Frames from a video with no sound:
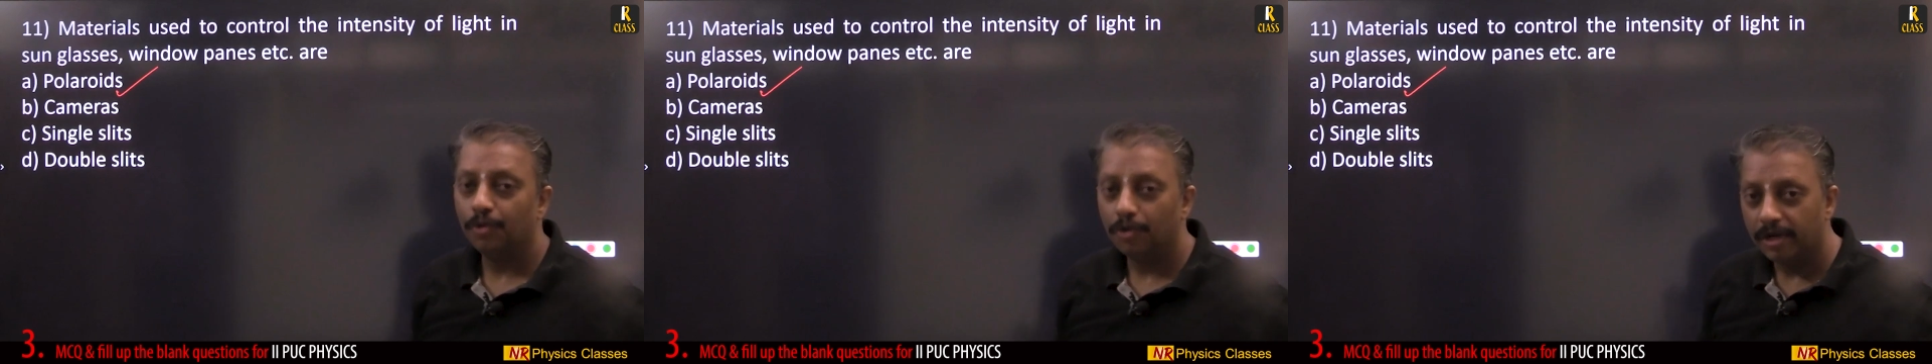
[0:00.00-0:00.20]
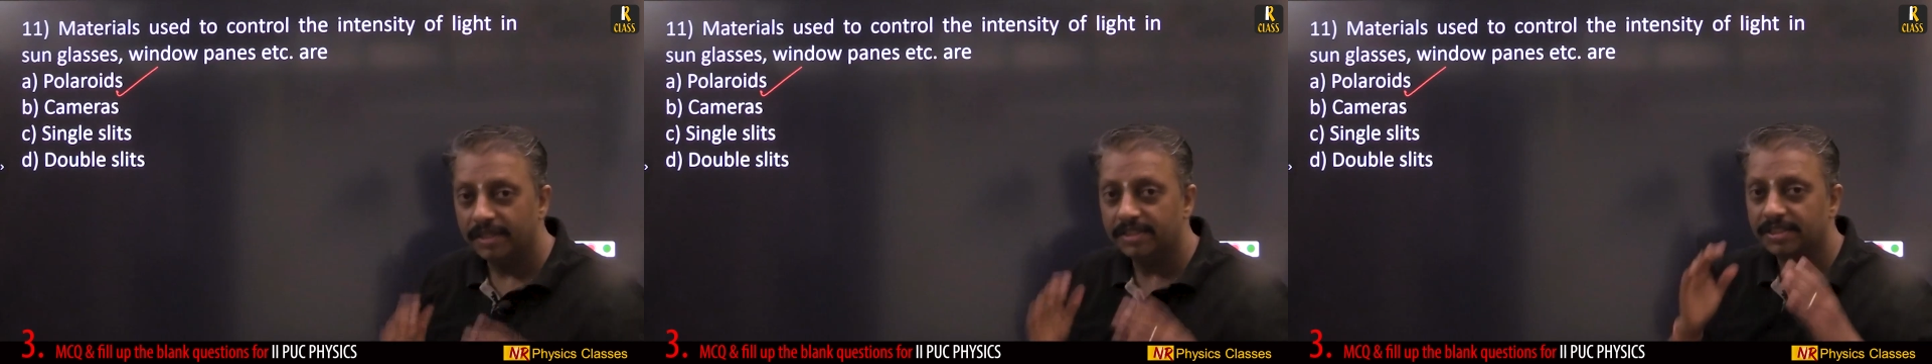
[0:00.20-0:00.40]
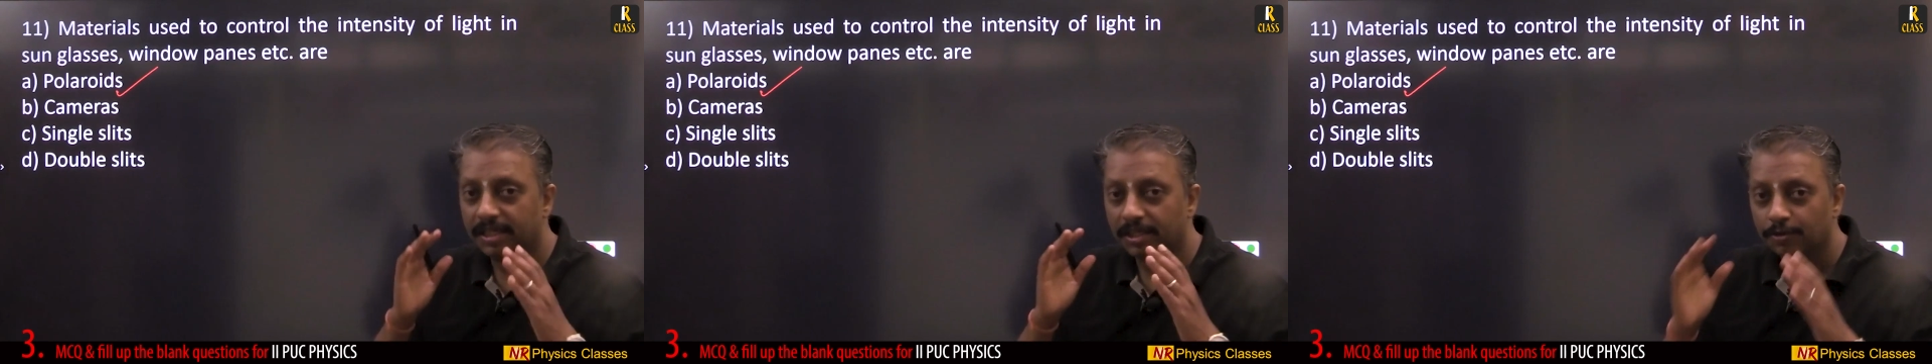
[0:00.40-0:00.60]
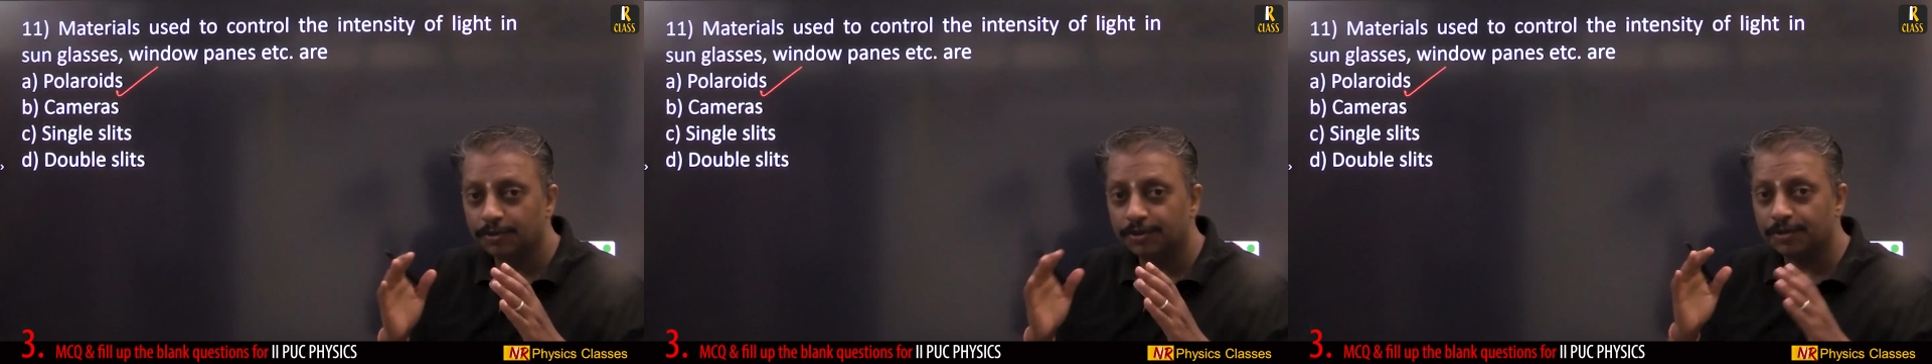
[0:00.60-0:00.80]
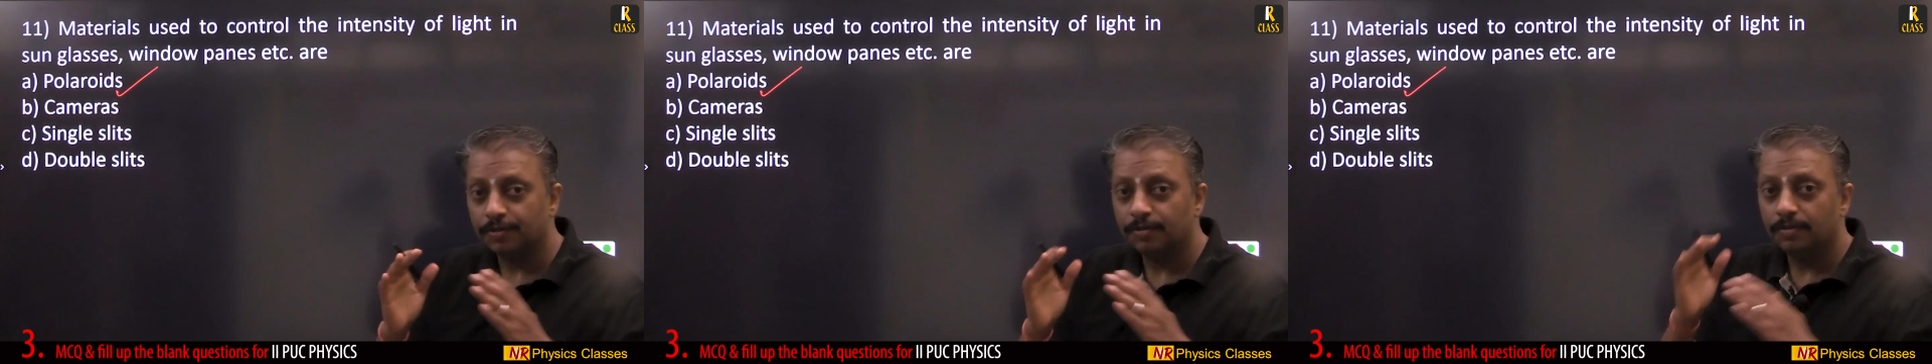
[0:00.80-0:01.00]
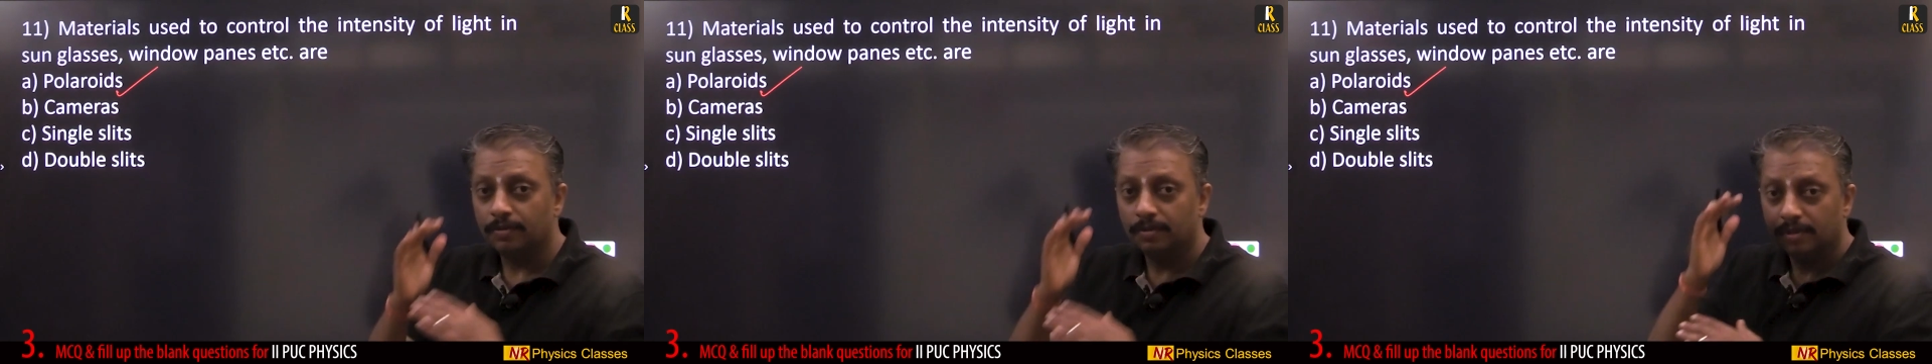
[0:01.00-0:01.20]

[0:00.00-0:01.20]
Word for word: Polaroids are used to